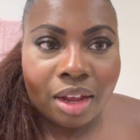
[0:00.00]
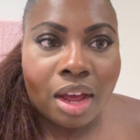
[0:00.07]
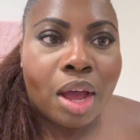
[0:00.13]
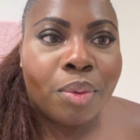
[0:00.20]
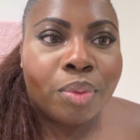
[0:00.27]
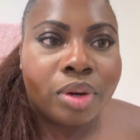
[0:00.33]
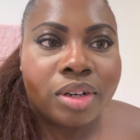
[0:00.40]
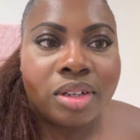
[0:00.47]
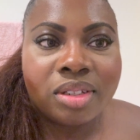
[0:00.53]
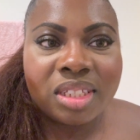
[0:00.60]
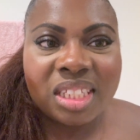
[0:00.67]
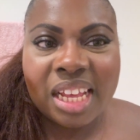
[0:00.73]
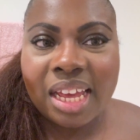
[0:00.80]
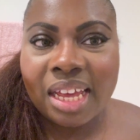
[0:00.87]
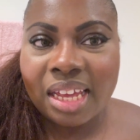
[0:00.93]
I wouldn't
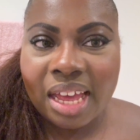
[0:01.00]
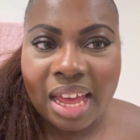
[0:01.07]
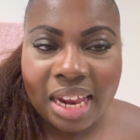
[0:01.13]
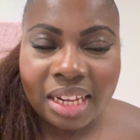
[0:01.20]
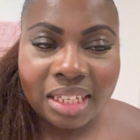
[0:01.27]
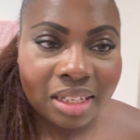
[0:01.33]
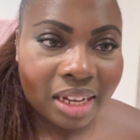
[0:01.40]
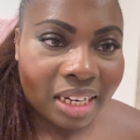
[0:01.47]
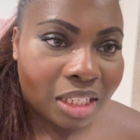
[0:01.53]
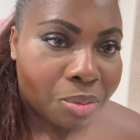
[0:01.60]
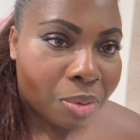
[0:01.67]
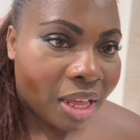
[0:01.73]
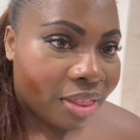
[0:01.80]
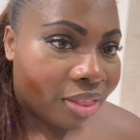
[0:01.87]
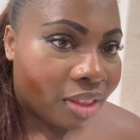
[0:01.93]
say any side is
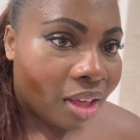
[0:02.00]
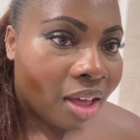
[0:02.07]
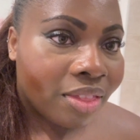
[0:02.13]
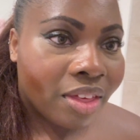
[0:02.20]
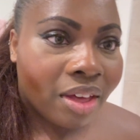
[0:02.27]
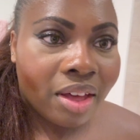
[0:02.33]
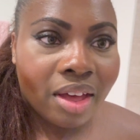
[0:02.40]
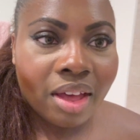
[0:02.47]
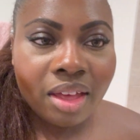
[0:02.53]
better than the other.